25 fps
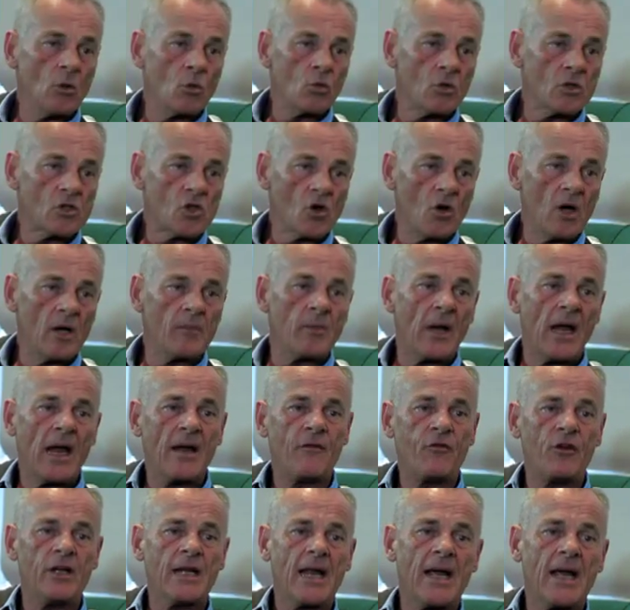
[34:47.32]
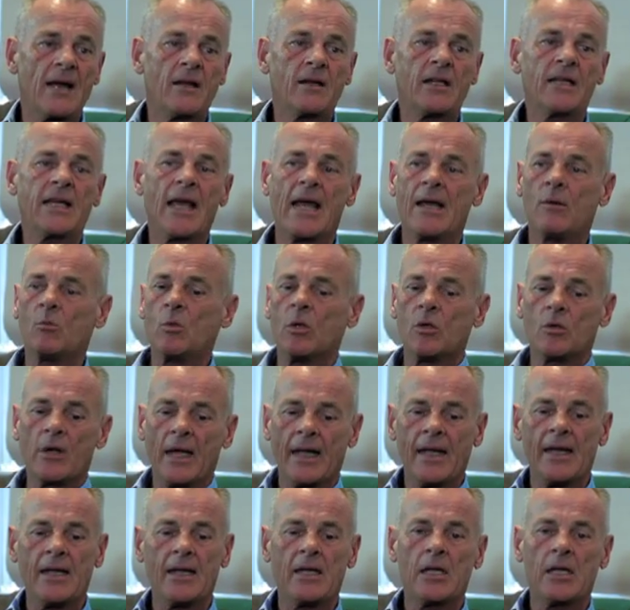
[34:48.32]
all the time, but every now and again we'll
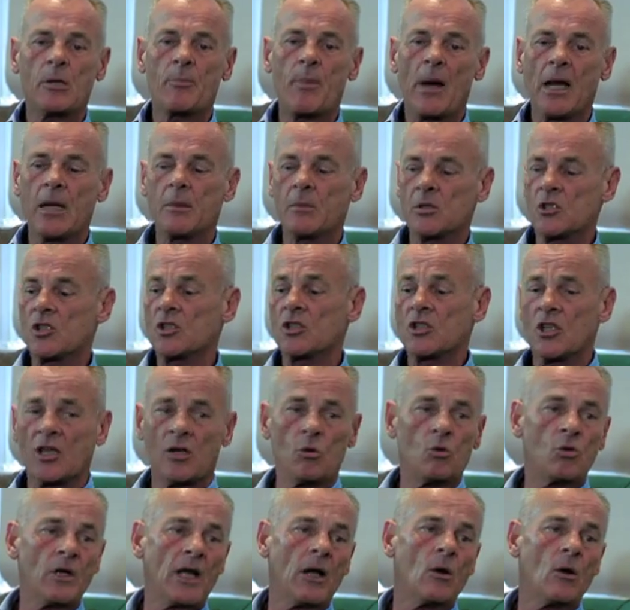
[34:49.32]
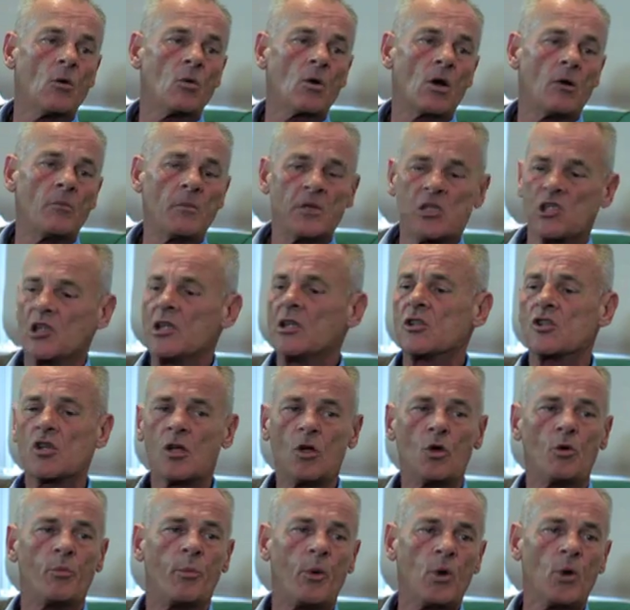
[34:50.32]
get it in the papers, there's a little girl gone missing, there's a
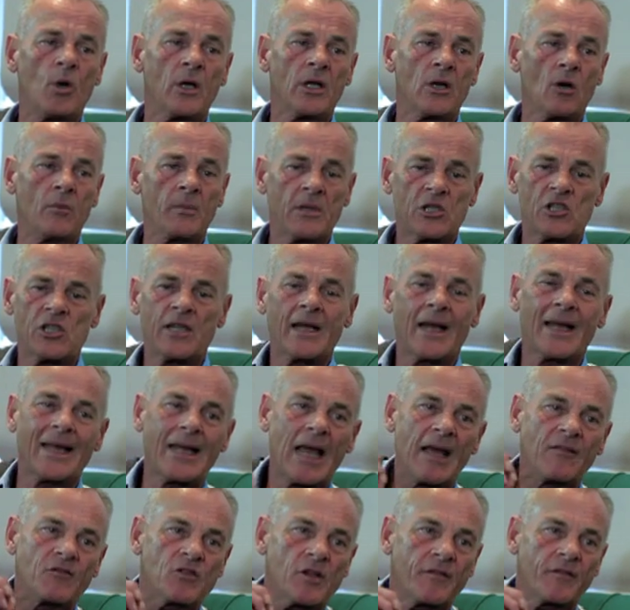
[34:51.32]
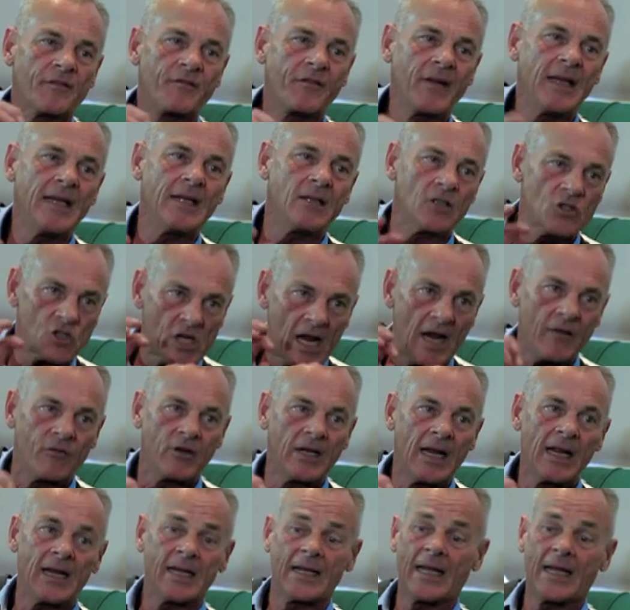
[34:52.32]
little boy gone missing. They have to feed us every
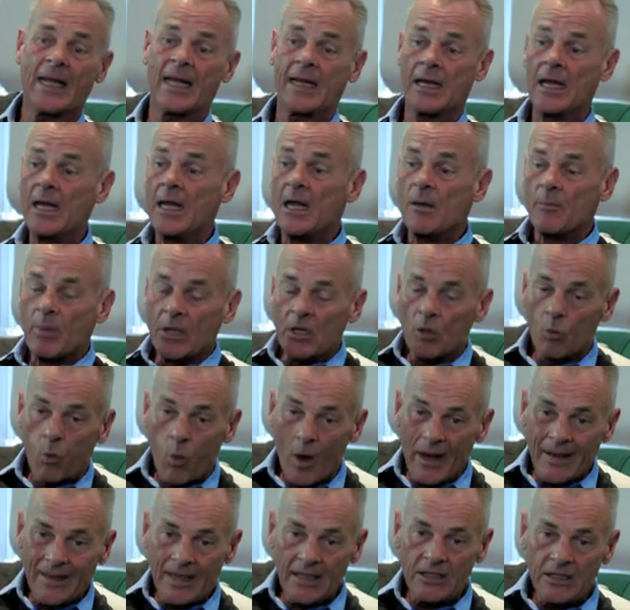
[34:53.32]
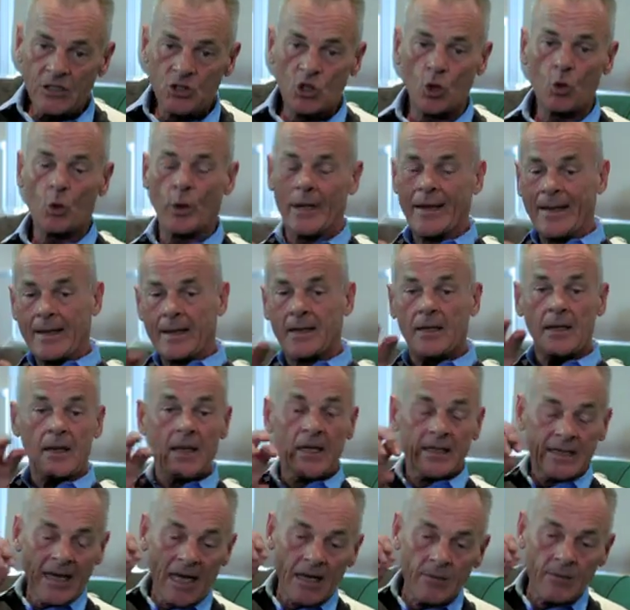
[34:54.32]
now and again. But the way they do it,
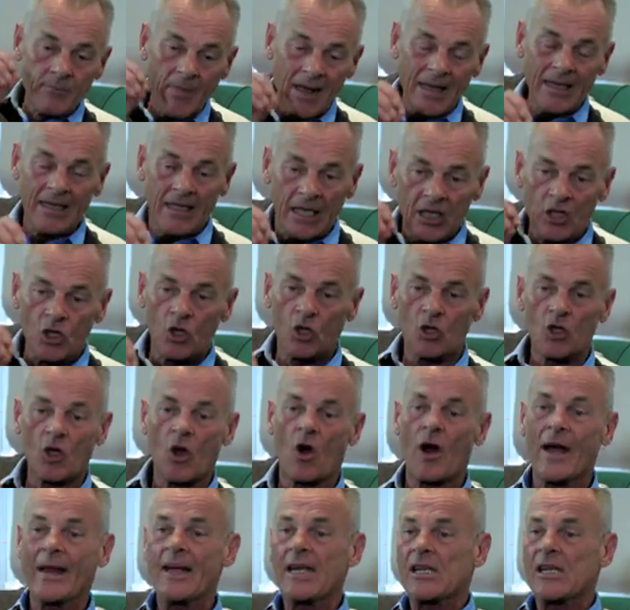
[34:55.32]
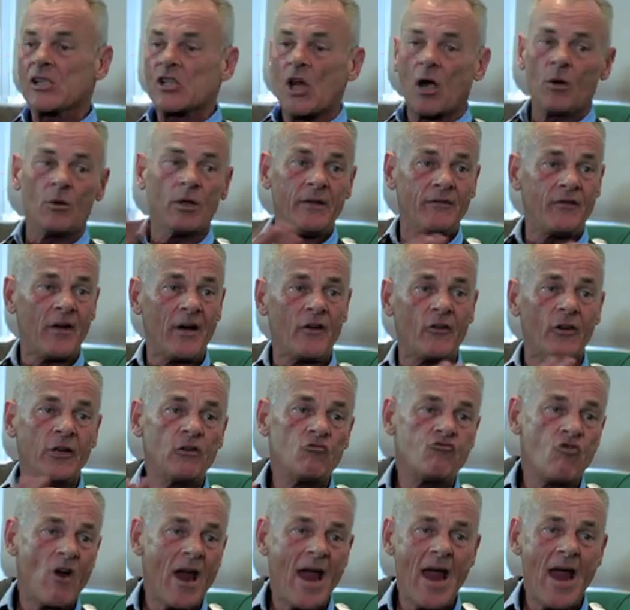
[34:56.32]
they make it look like it's only very
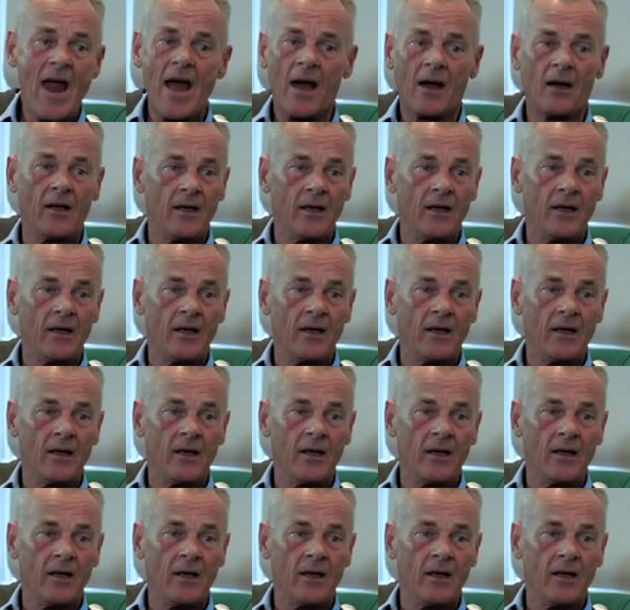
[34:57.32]
rare.